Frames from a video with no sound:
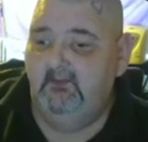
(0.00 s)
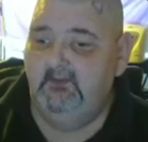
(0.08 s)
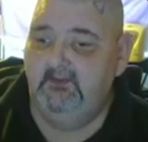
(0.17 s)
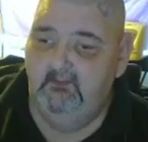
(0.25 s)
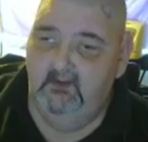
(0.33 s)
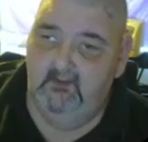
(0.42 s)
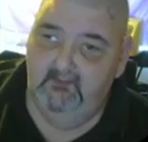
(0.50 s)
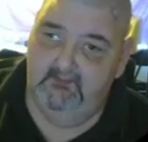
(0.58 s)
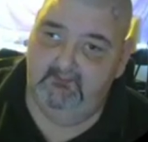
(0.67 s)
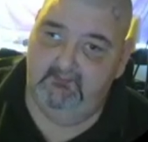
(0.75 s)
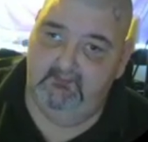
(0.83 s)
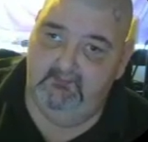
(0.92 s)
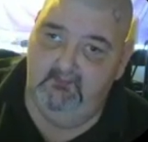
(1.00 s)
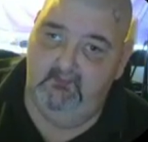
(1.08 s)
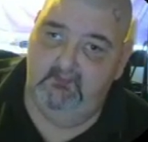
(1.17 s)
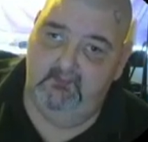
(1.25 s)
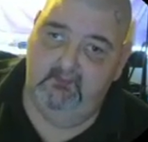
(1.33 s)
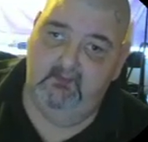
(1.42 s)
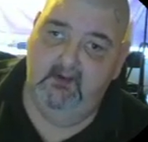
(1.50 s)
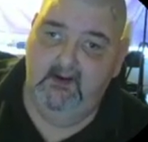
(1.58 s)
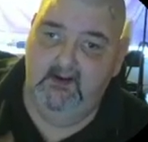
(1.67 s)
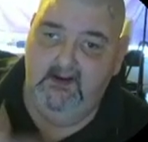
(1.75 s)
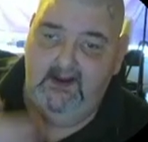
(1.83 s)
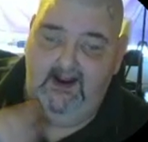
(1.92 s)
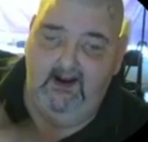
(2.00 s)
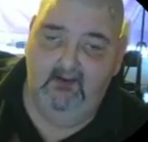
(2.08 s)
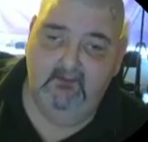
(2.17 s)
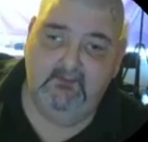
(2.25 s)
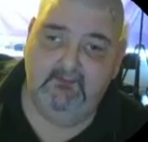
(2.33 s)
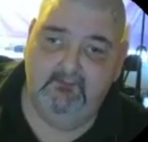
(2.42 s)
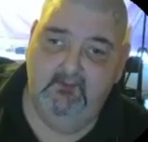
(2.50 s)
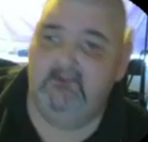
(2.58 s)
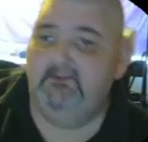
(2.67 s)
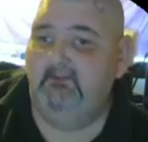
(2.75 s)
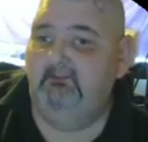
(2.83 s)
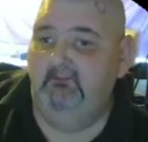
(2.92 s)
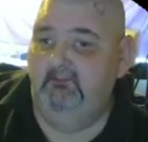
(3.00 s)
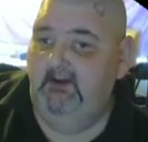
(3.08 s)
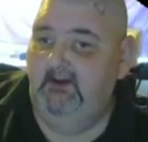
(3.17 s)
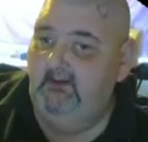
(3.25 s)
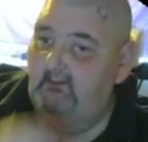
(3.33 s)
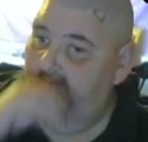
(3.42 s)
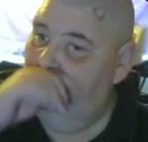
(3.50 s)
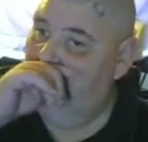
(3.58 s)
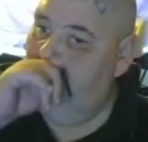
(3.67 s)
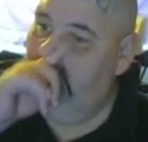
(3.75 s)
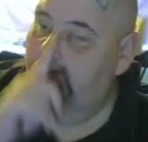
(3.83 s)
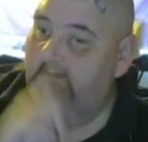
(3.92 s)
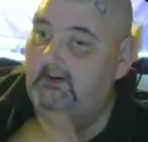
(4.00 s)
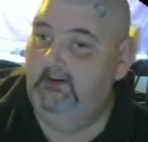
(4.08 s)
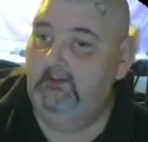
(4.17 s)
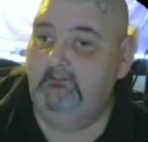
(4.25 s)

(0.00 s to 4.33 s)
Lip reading: you all this to show you how to stretch your food bank order, okay?